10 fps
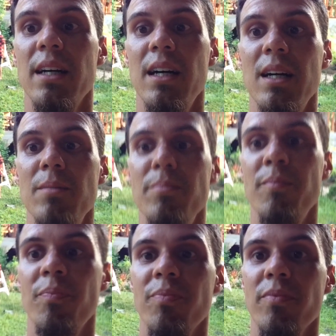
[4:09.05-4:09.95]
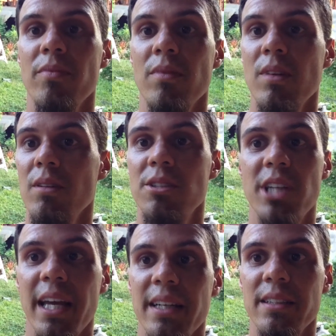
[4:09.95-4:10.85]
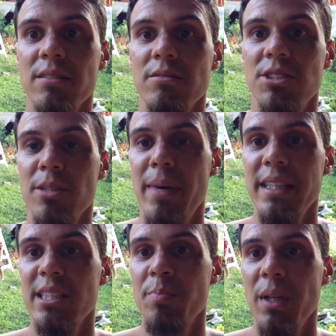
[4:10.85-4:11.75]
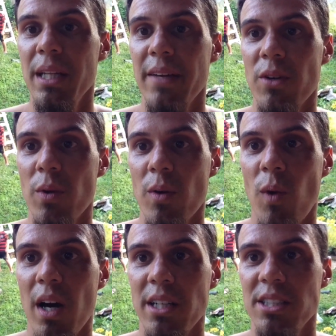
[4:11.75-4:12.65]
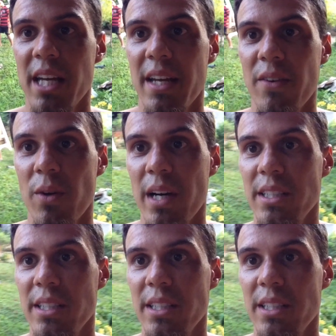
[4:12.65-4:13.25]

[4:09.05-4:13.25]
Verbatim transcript: Um, sand, cement spilling everywhere, water's getting everywhere.